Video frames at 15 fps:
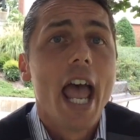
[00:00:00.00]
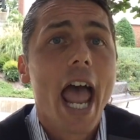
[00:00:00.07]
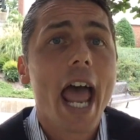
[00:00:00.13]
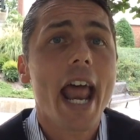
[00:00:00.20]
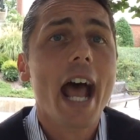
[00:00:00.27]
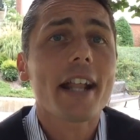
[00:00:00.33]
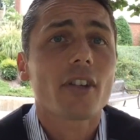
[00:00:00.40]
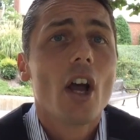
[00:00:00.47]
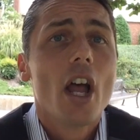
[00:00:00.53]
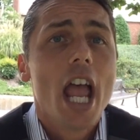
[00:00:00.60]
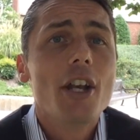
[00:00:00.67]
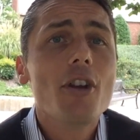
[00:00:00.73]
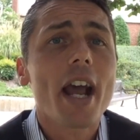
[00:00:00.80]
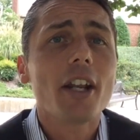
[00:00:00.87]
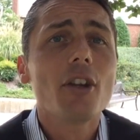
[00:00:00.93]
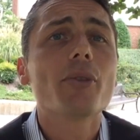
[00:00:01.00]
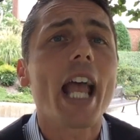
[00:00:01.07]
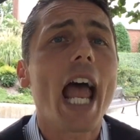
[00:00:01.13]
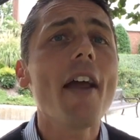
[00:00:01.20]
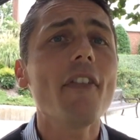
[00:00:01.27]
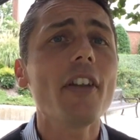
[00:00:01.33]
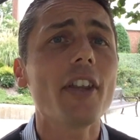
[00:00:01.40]
And that's and you got to use
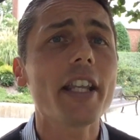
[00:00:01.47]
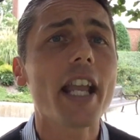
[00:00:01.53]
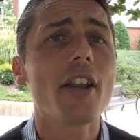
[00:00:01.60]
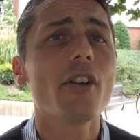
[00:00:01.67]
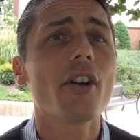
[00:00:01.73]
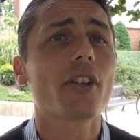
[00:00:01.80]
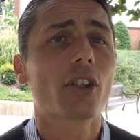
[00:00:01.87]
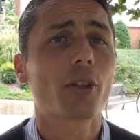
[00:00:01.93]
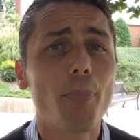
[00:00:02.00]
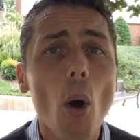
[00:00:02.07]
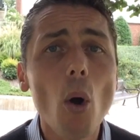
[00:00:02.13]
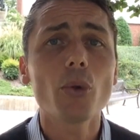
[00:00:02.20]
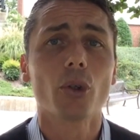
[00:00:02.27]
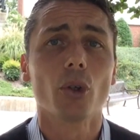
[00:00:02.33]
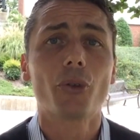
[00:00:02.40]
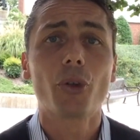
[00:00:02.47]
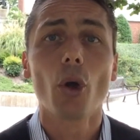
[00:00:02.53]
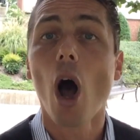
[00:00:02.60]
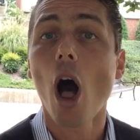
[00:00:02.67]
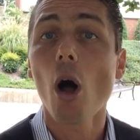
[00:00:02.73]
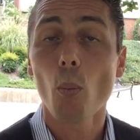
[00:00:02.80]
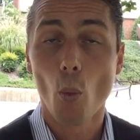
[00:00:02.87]
everything at your disposal to
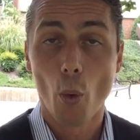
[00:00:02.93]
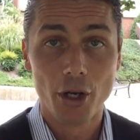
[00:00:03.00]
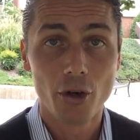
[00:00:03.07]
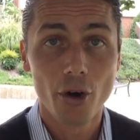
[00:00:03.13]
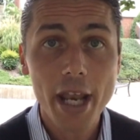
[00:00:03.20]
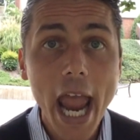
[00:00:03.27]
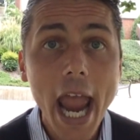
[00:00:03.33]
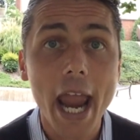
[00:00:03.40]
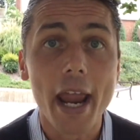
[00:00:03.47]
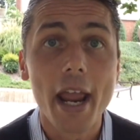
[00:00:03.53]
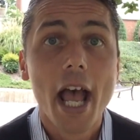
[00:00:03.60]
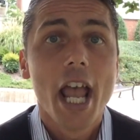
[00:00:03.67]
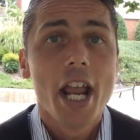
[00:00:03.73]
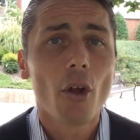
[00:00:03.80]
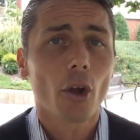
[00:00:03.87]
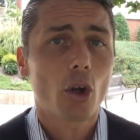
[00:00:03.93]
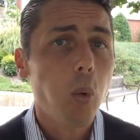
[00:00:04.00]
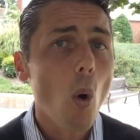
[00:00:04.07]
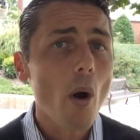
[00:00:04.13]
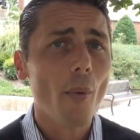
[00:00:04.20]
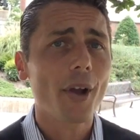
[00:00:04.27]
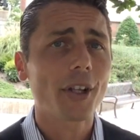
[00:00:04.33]
help win your day. You know, the
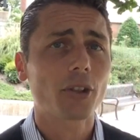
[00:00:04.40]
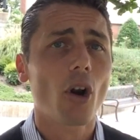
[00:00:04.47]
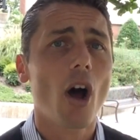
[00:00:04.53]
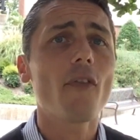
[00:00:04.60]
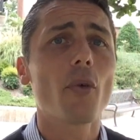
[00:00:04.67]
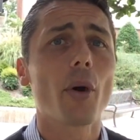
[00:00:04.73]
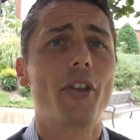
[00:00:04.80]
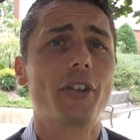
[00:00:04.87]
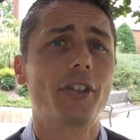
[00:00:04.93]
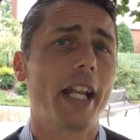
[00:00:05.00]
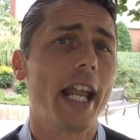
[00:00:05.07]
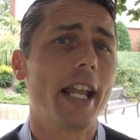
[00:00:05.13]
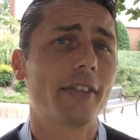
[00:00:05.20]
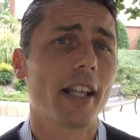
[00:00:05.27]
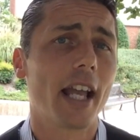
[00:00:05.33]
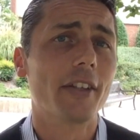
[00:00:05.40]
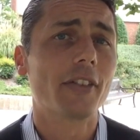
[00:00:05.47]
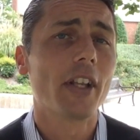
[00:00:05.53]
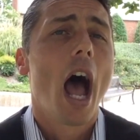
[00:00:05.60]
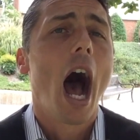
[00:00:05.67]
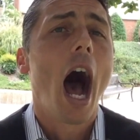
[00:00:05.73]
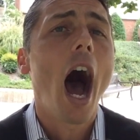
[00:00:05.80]
quote I want to start off with today says,
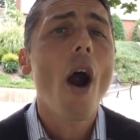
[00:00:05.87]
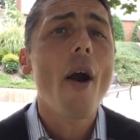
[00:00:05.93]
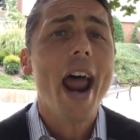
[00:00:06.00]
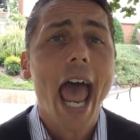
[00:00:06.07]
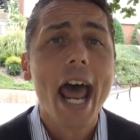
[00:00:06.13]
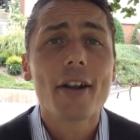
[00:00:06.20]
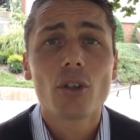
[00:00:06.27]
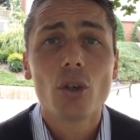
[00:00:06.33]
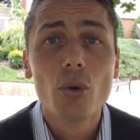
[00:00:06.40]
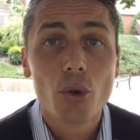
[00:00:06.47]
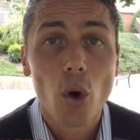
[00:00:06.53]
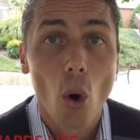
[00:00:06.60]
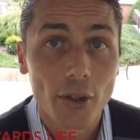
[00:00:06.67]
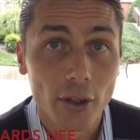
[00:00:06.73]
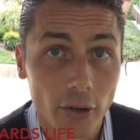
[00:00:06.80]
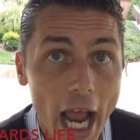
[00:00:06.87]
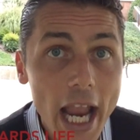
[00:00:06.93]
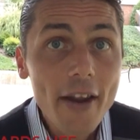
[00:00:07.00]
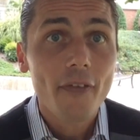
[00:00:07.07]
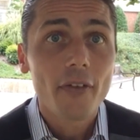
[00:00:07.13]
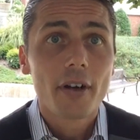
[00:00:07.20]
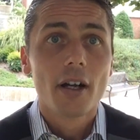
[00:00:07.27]
"Our attitude towards
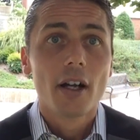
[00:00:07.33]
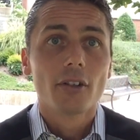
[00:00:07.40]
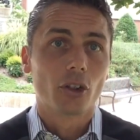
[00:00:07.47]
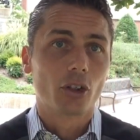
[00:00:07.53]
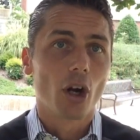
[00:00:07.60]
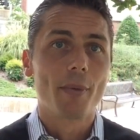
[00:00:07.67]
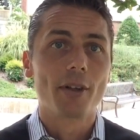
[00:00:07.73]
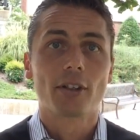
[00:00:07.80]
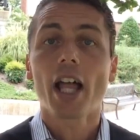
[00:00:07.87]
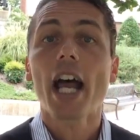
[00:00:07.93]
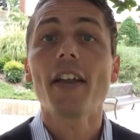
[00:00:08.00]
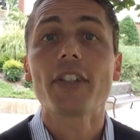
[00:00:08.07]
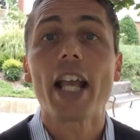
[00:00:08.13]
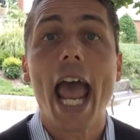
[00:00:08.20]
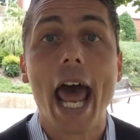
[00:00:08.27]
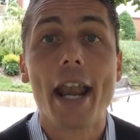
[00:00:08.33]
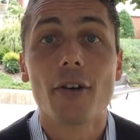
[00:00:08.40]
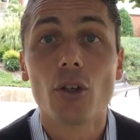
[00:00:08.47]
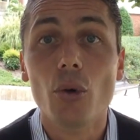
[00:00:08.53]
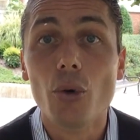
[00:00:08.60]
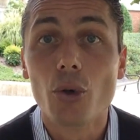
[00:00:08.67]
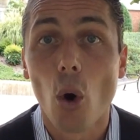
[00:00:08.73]
life determines life's
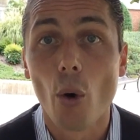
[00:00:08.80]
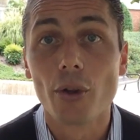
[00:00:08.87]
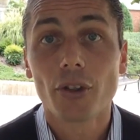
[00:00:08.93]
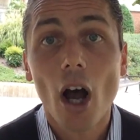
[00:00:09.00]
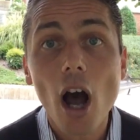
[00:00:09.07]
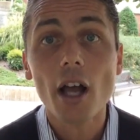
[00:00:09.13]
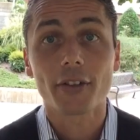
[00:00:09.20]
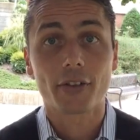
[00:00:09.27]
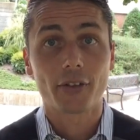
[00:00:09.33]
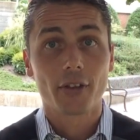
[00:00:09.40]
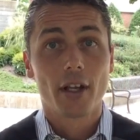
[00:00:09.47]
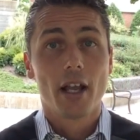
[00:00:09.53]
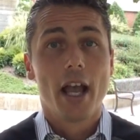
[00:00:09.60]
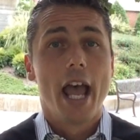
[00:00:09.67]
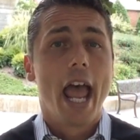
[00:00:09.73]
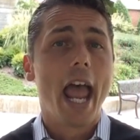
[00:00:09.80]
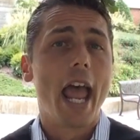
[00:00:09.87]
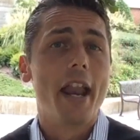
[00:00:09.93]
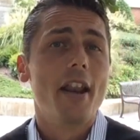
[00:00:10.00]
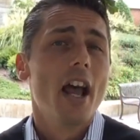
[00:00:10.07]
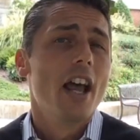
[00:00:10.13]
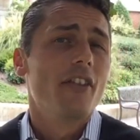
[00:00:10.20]
attitude towards us."
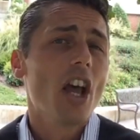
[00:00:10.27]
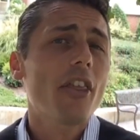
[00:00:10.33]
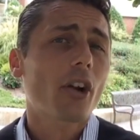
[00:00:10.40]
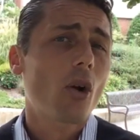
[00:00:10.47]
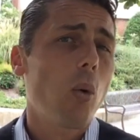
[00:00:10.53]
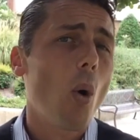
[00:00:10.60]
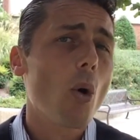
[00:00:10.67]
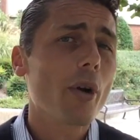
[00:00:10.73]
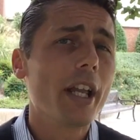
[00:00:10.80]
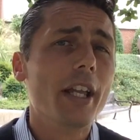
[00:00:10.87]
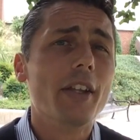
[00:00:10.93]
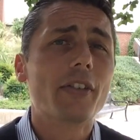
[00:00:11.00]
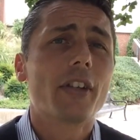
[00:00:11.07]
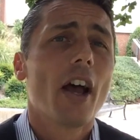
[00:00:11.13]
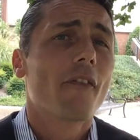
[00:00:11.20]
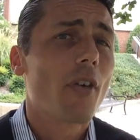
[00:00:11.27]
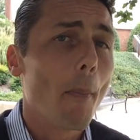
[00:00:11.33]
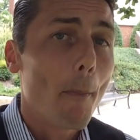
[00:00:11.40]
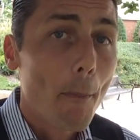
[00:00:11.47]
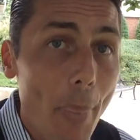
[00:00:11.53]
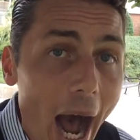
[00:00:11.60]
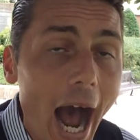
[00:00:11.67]
And the other quote is from
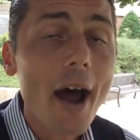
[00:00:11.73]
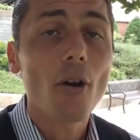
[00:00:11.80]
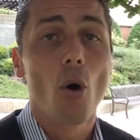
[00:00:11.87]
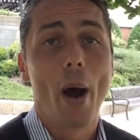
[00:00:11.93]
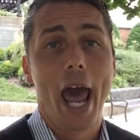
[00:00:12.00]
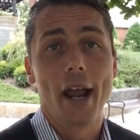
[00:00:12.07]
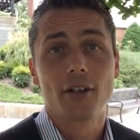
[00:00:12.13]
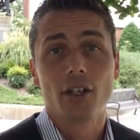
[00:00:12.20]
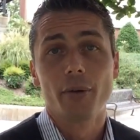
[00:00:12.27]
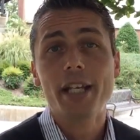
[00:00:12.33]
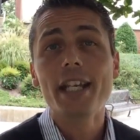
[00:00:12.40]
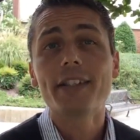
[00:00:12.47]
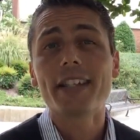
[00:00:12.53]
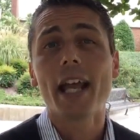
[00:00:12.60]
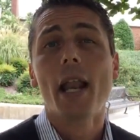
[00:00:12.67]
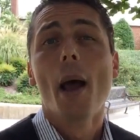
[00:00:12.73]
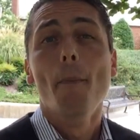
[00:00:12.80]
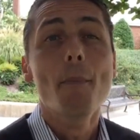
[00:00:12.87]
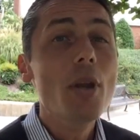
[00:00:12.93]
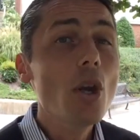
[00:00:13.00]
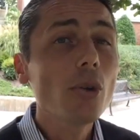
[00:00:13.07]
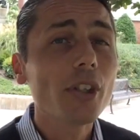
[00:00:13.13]
Bono, actually, and he said,
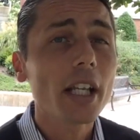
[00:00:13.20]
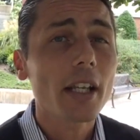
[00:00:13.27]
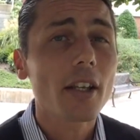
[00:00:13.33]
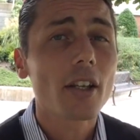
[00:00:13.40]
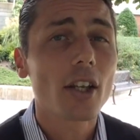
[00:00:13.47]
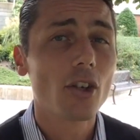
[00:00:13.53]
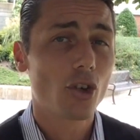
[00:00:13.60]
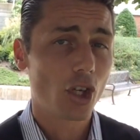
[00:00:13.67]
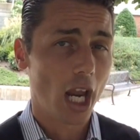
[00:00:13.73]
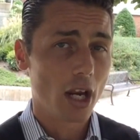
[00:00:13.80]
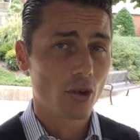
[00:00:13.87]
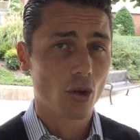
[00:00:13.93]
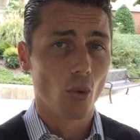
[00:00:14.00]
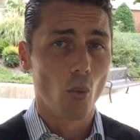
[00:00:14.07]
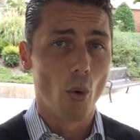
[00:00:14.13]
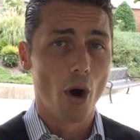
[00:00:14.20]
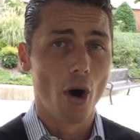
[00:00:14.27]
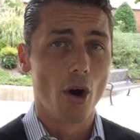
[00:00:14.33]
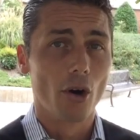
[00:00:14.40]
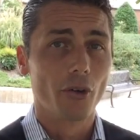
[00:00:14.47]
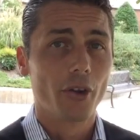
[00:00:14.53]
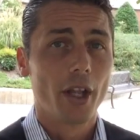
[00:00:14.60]
Music can change the
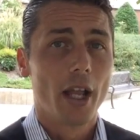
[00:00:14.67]
world